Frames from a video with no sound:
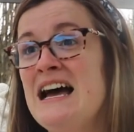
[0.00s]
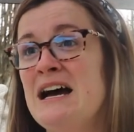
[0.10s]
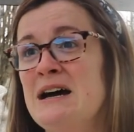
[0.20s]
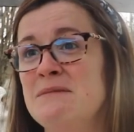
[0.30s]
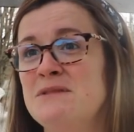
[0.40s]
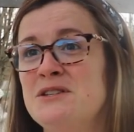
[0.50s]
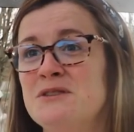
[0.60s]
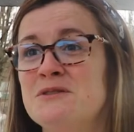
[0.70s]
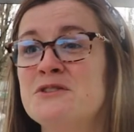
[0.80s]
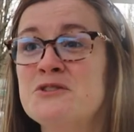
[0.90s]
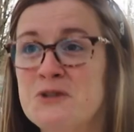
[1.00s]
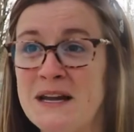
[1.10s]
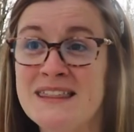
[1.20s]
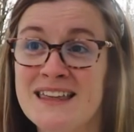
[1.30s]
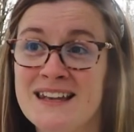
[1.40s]
um, to
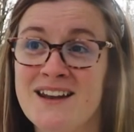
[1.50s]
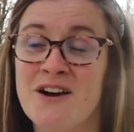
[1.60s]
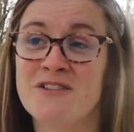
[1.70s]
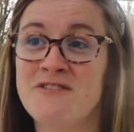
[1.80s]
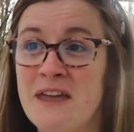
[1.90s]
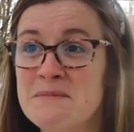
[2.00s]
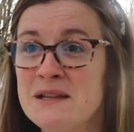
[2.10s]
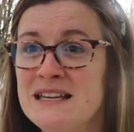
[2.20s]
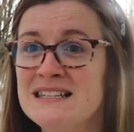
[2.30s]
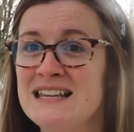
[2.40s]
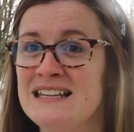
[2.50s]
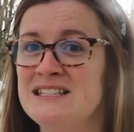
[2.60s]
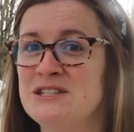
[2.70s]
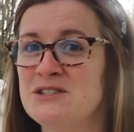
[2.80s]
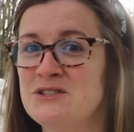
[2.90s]
strengthen our families and
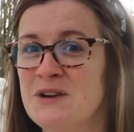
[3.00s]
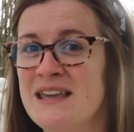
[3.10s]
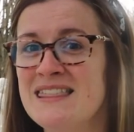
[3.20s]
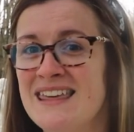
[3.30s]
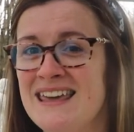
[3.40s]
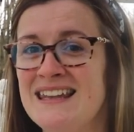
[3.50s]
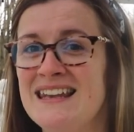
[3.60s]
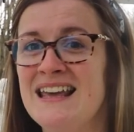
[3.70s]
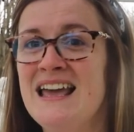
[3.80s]
to strengthen